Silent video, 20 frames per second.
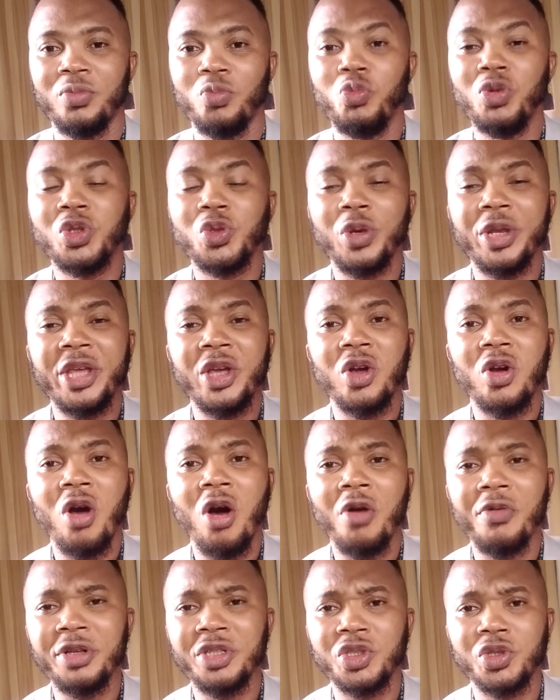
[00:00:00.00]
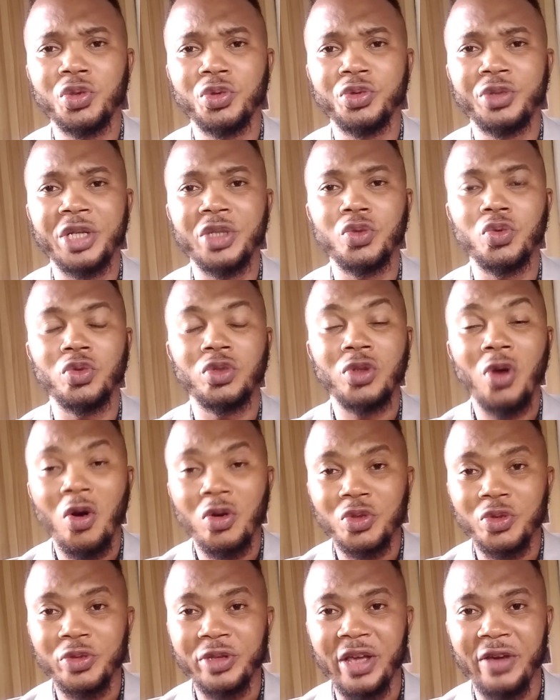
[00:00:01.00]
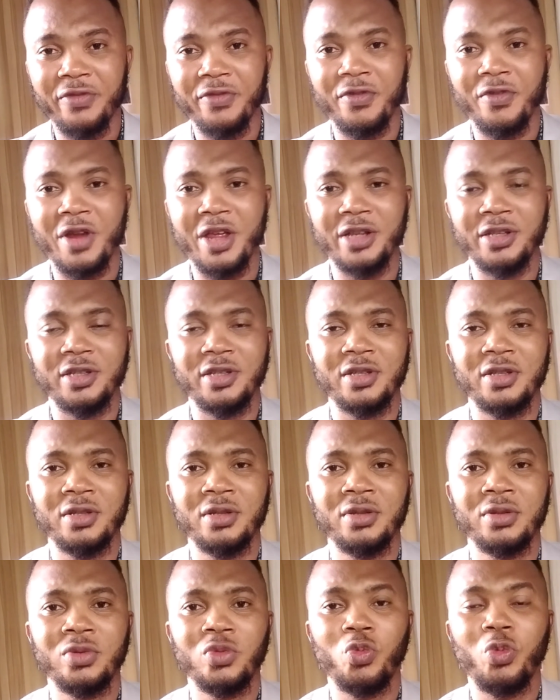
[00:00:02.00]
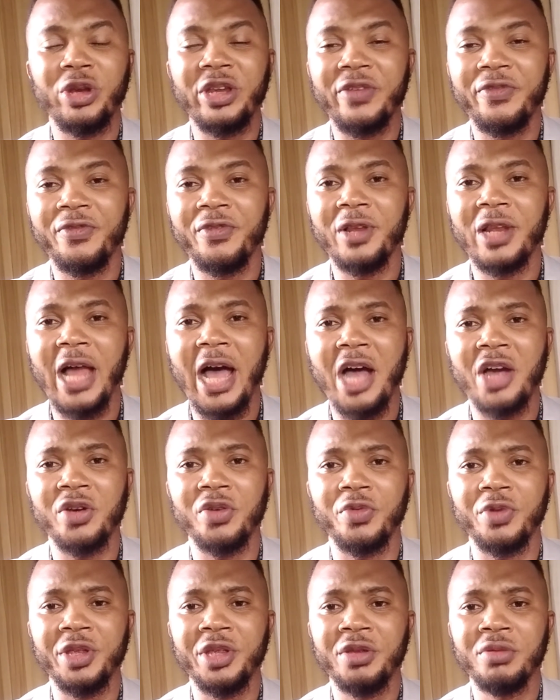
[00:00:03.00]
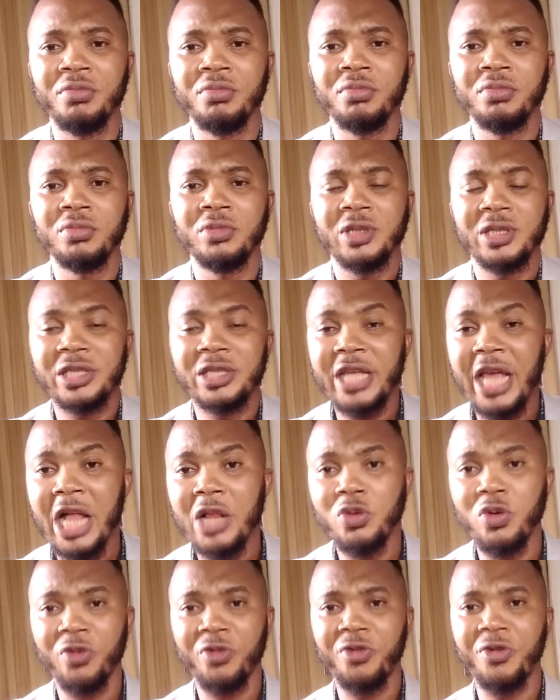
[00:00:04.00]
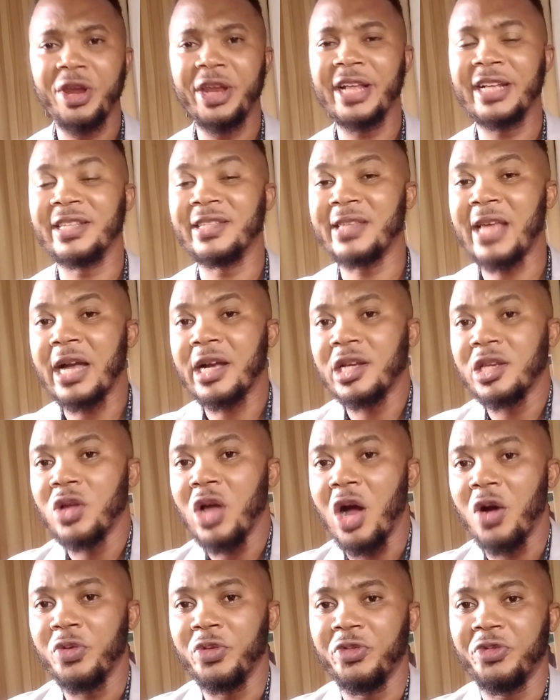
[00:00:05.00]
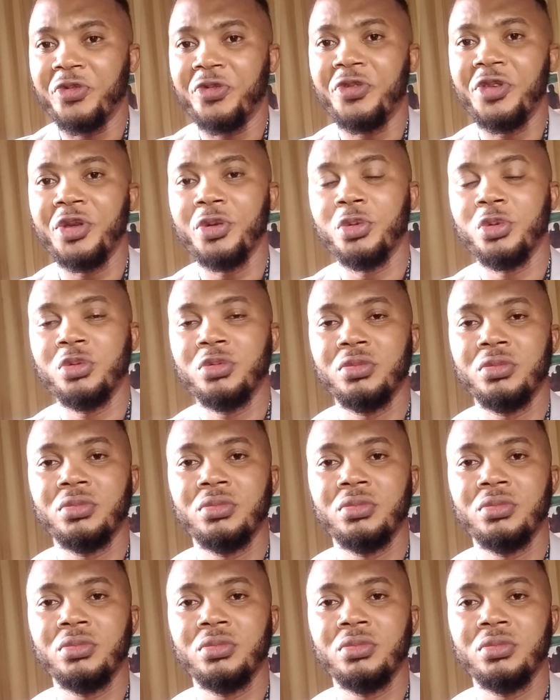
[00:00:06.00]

We should encourage children to talk to their friends when they feel angry. Tell your friend exactly how you feel.